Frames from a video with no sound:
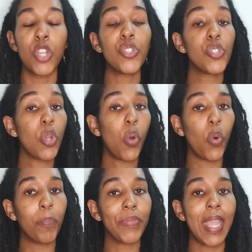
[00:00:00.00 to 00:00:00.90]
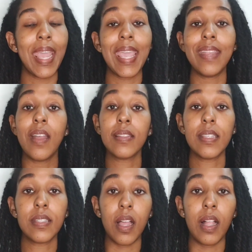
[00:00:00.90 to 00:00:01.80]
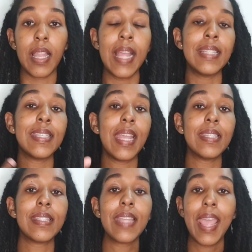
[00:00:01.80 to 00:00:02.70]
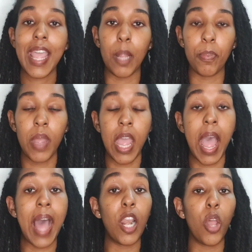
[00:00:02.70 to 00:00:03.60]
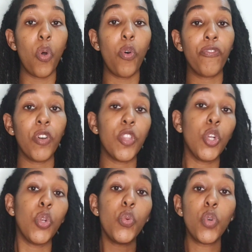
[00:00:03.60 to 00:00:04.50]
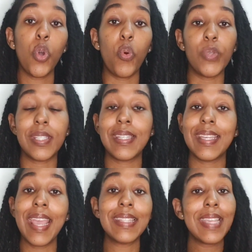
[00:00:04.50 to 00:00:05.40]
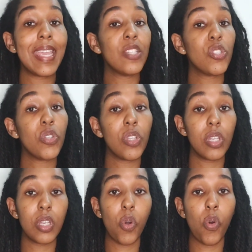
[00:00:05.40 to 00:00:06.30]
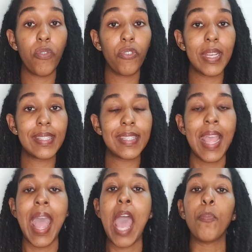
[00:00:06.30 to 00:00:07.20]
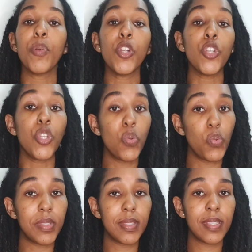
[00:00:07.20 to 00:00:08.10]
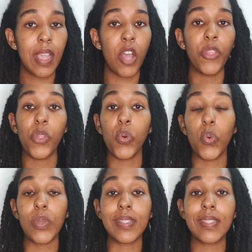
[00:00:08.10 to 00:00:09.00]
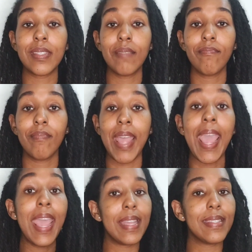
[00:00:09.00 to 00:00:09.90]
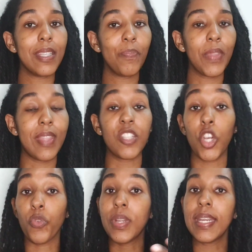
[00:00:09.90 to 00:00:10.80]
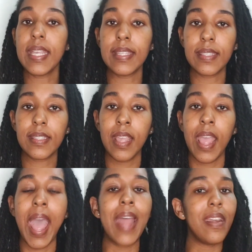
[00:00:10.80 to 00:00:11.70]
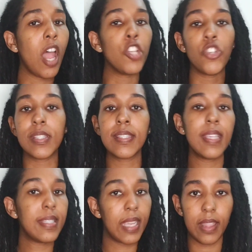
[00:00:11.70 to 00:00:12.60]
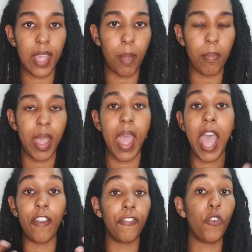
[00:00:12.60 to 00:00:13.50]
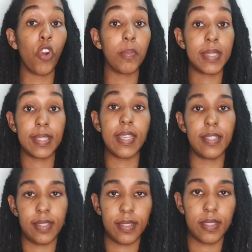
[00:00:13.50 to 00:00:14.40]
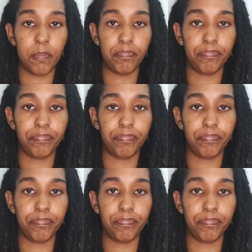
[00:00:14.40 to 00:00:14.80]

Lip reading: So inositol tends to help allow for the glucose to get into the ovaries and produce those eggs that are released and not just sit in them and form cysts.